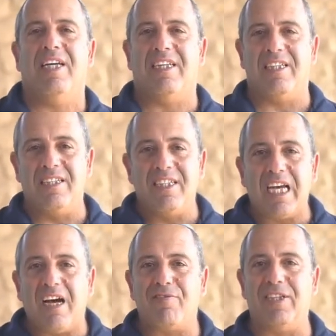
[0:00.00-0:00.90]
And in
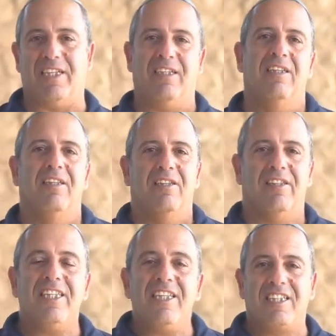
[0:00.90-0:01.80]
Yavne,
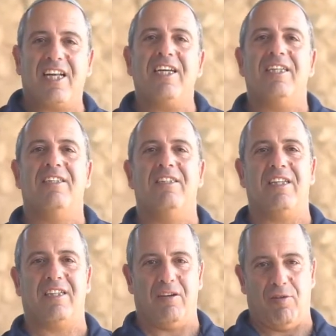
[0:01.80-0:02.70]
they decided
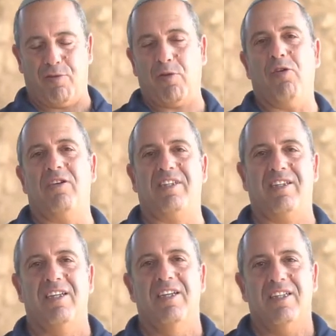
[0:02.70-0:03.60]
that, of
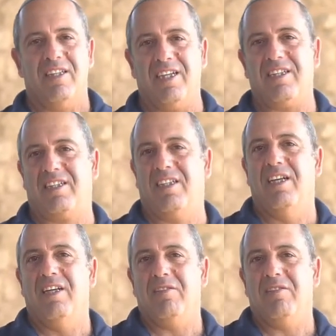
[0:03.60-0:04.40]
course, yes,